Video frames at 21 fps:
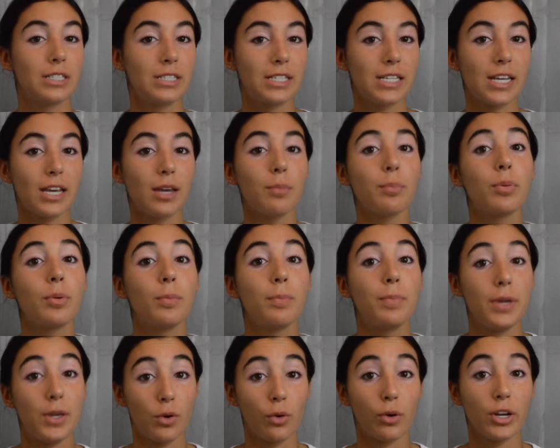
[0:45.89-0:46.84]
Tip,
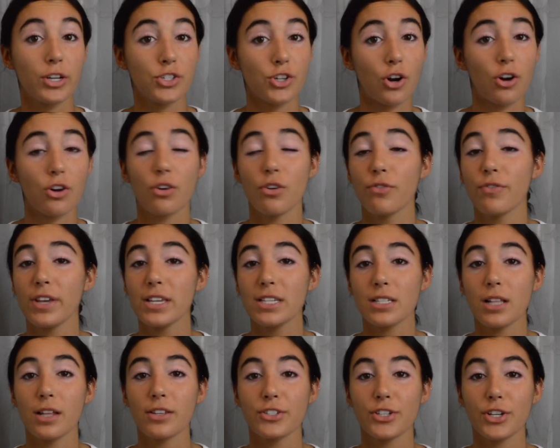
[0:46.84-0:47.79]
Biore Charcoal Face
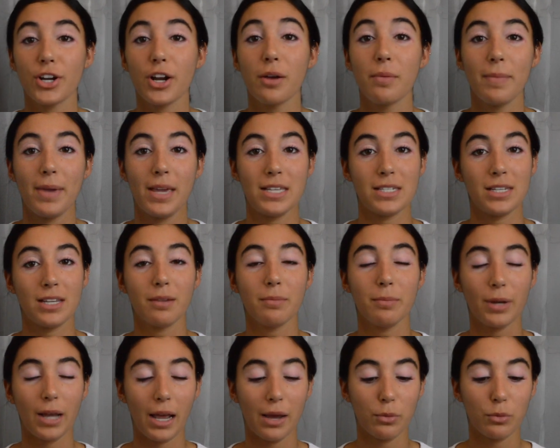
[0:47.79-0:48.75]
Cleanser, amazing,
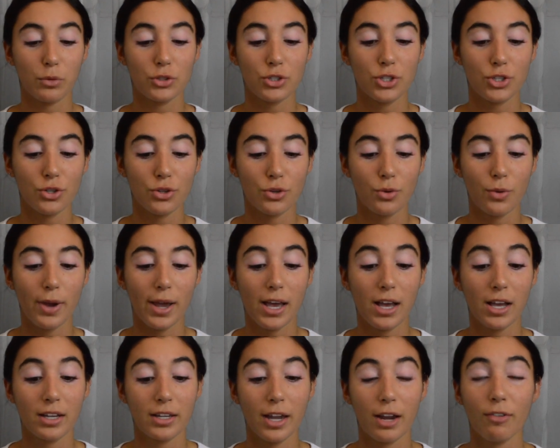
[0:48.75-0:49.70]
but I will do
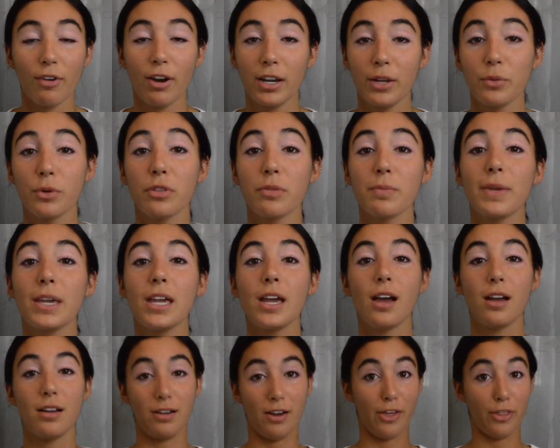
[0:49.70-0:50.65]
Get Ready With Me
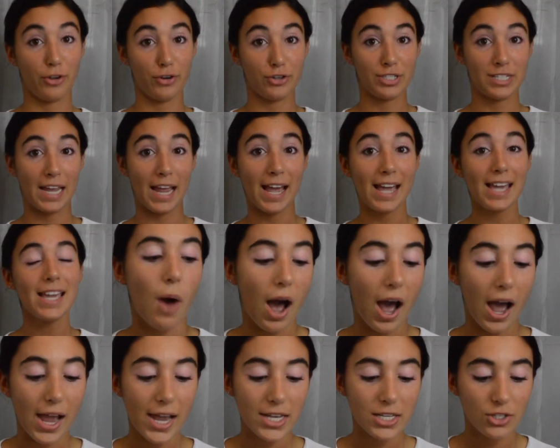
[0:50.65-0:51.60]
another day.
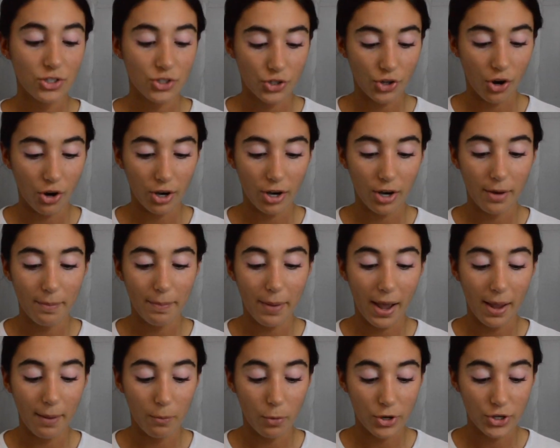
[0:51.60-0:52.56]
I start
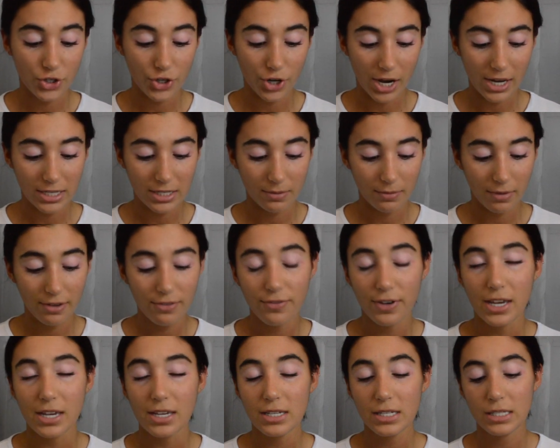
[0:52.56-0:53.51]
by moisturizing my
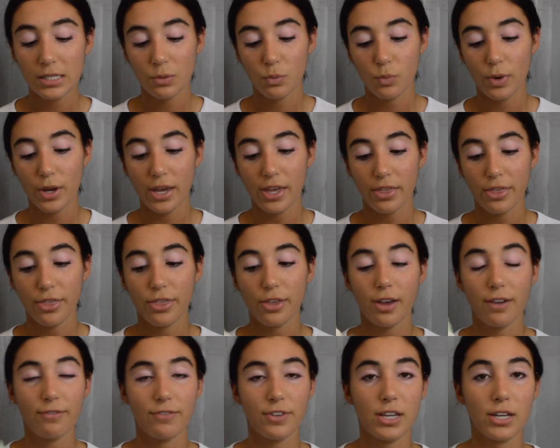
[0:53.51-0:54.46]
face with
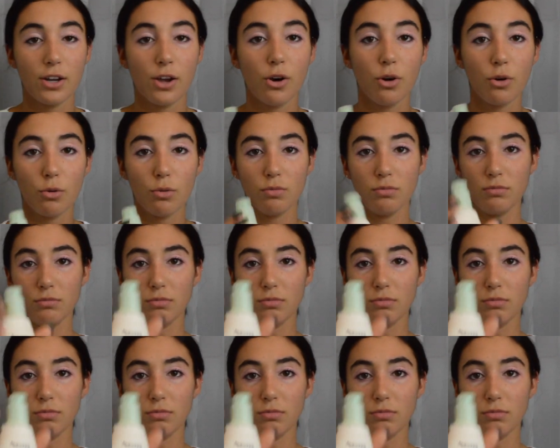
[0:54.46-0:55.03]
Aveeno.